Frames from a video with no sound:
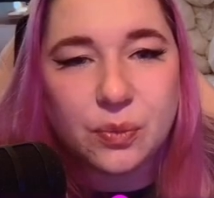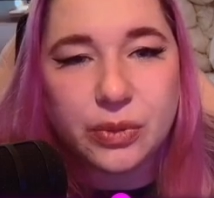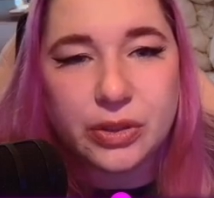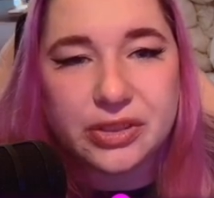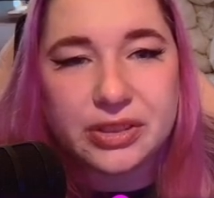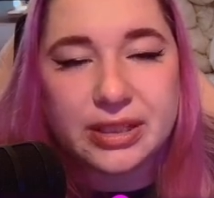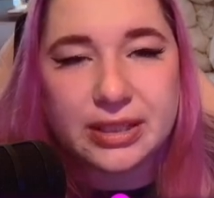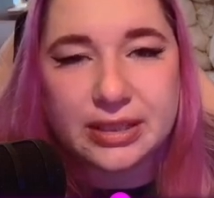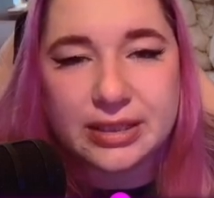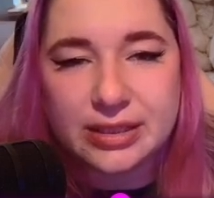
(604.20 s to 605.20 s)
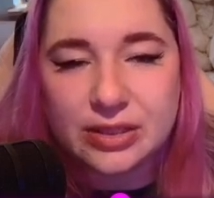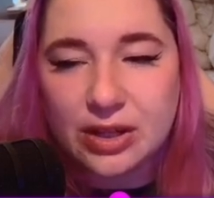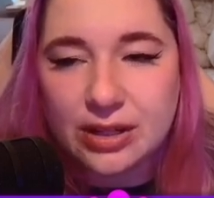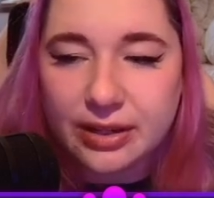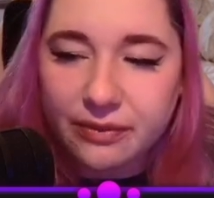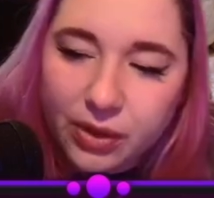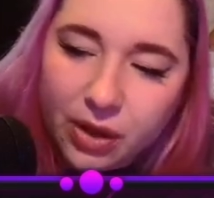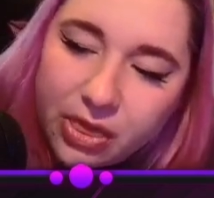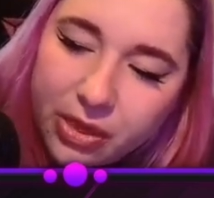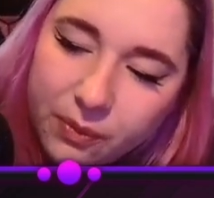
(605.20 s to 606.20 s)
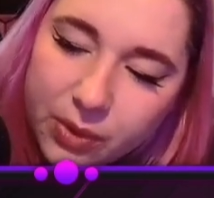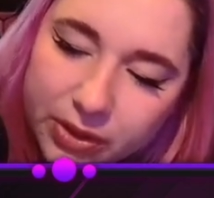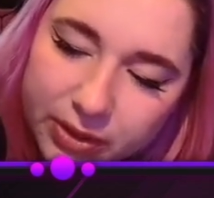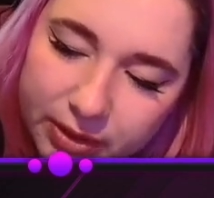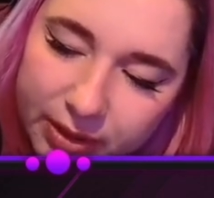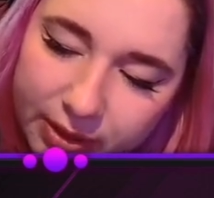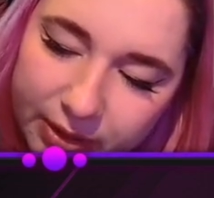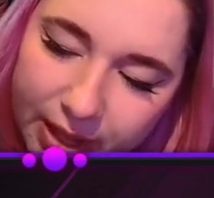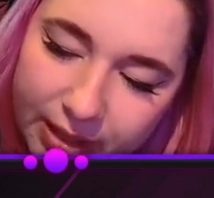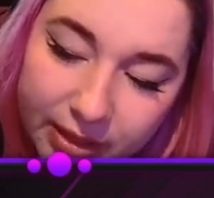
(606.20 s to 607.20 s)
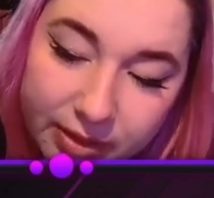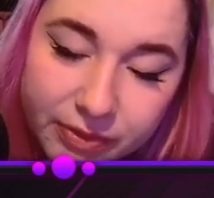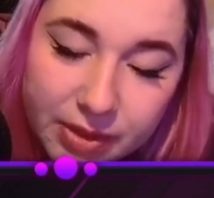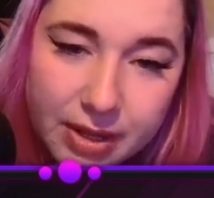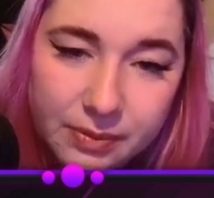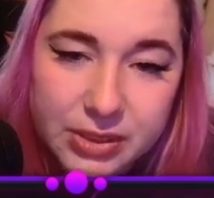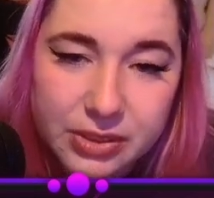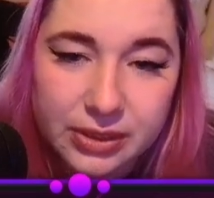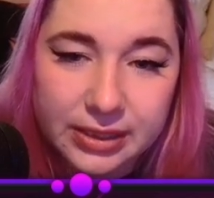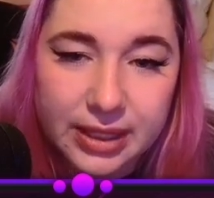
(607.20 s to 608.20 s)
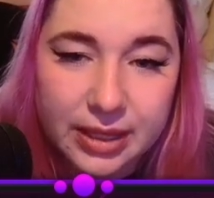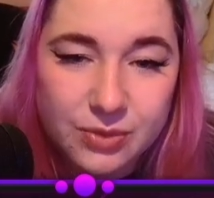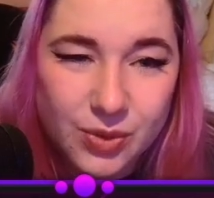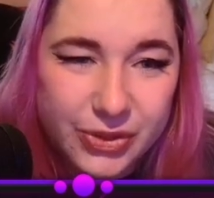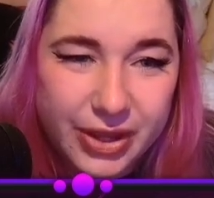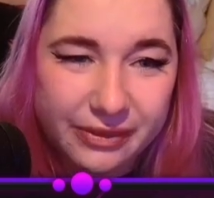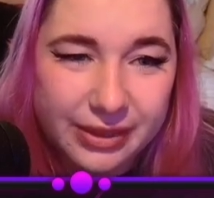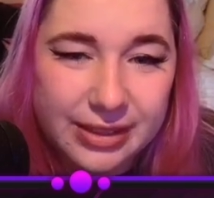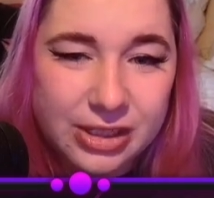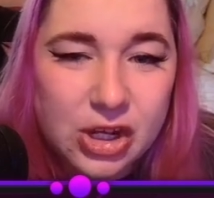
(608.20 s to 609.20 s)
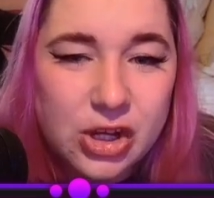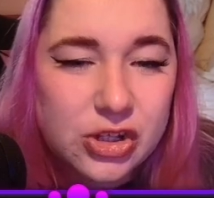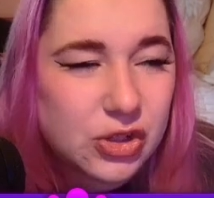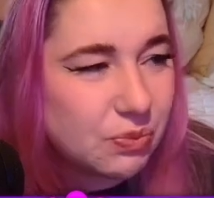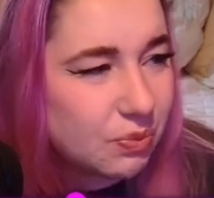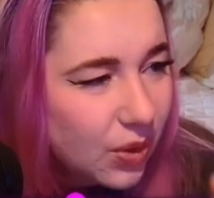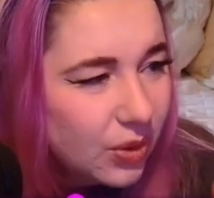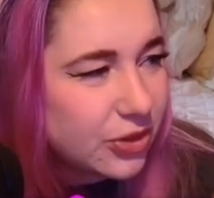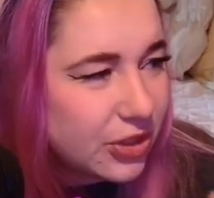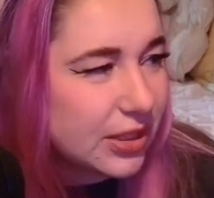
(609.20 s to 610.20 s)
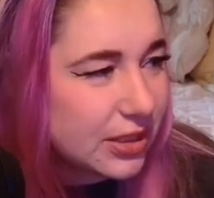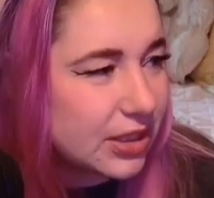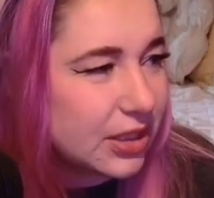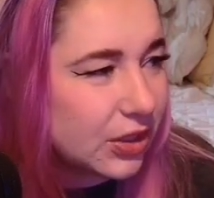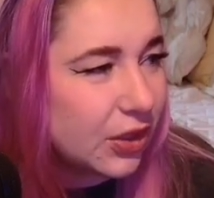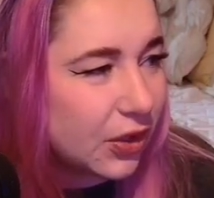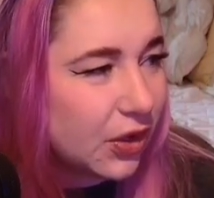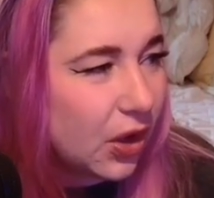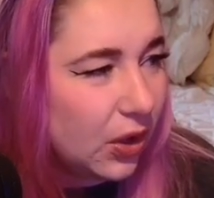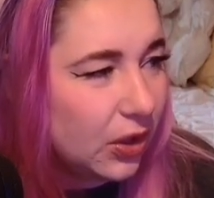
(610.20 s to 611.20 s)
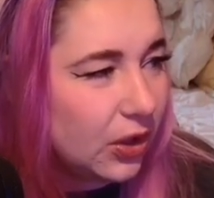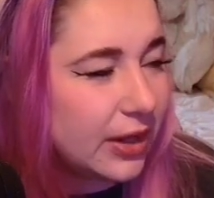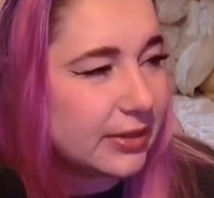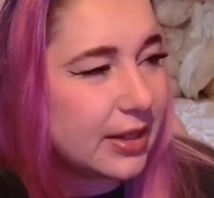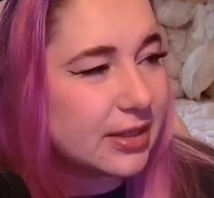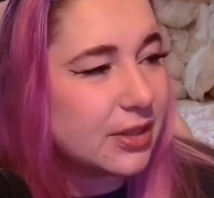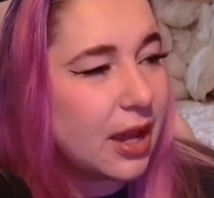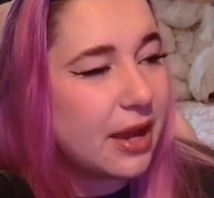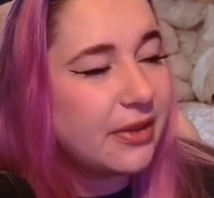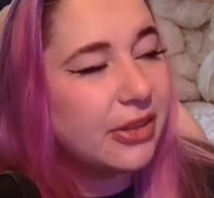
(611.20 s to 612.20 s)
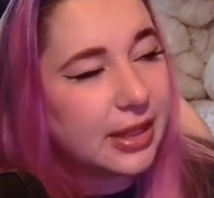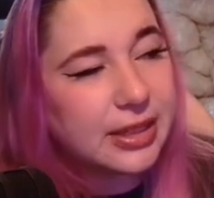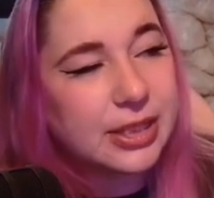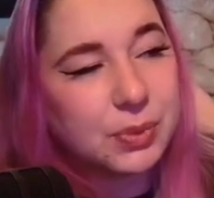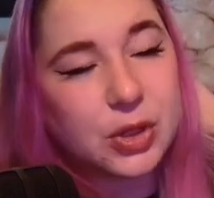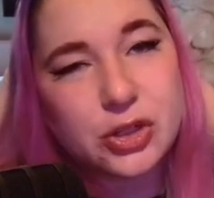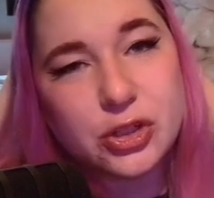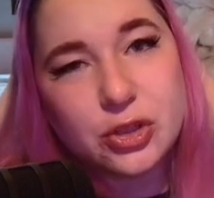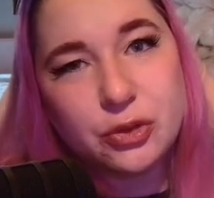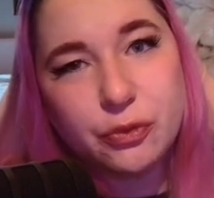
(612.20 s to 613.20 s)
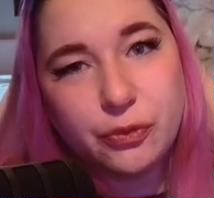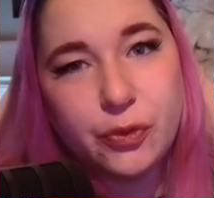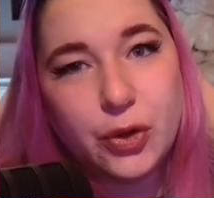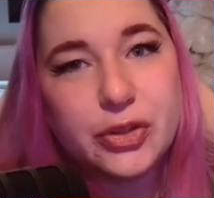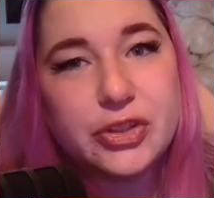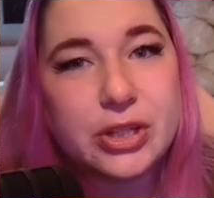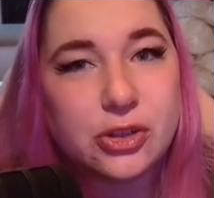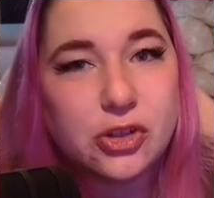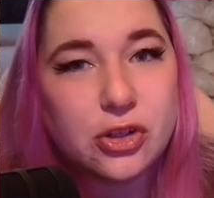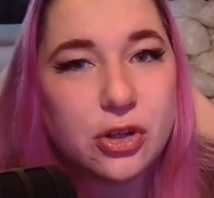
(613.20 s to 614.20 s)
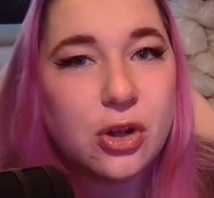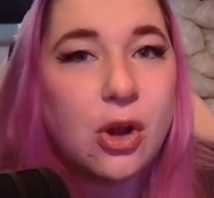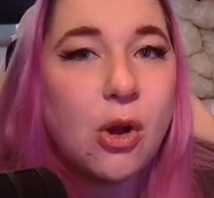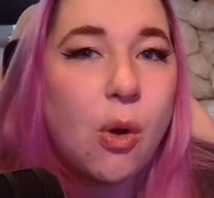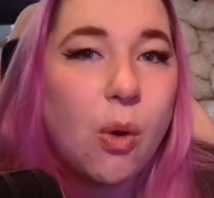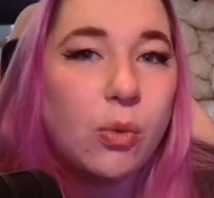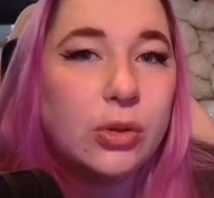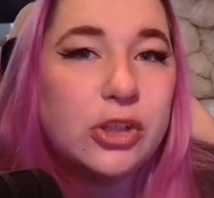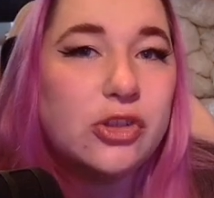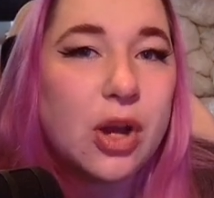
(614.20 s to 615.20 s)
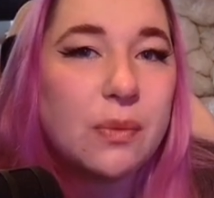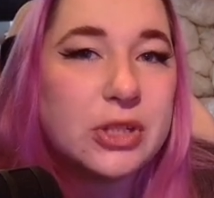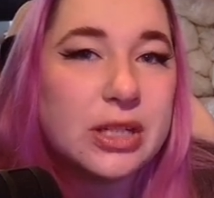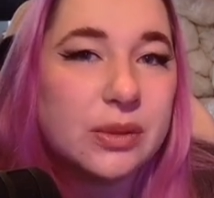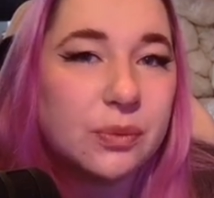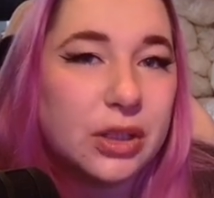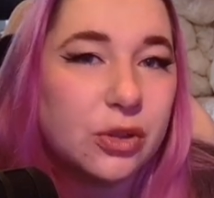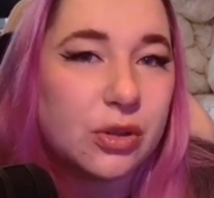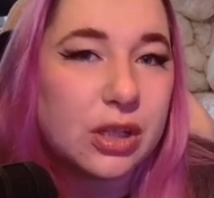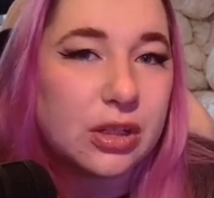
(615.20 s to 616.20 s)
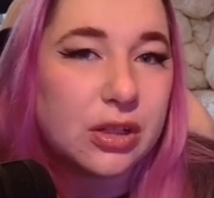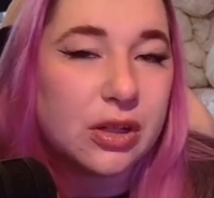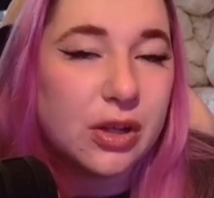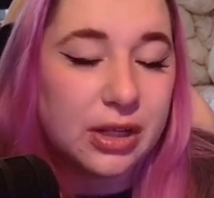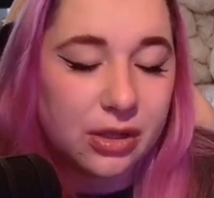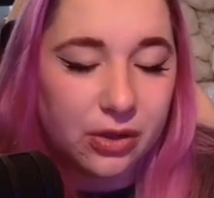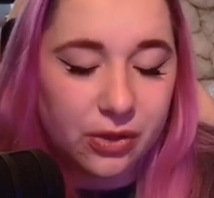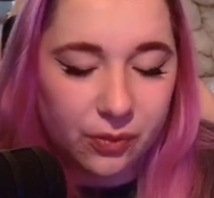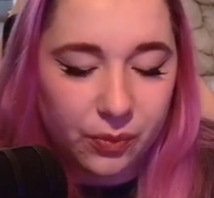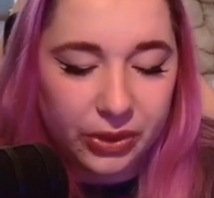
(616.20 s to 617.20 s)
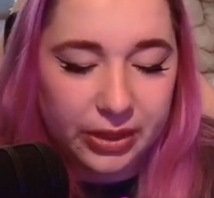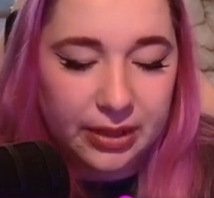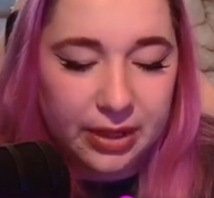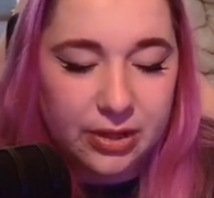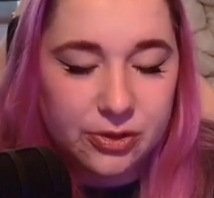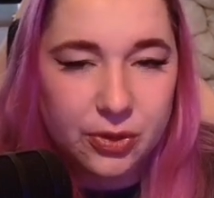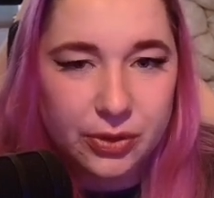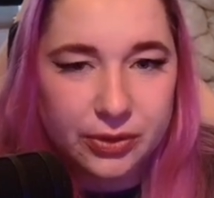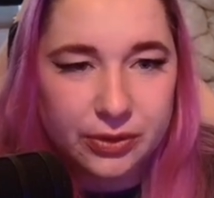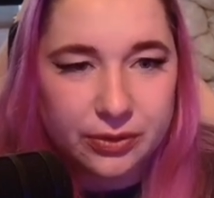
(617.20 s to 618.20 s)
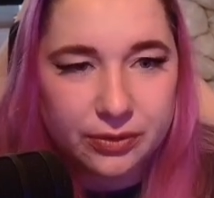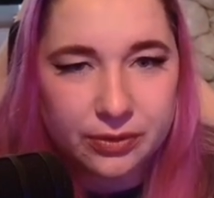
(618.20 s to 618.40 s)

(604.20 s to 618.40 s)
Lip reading: worse than it is on every other one. A lot of the animals in the game also have that small change in color, and that I think it's because the fur texture only jumps in when you get within a certain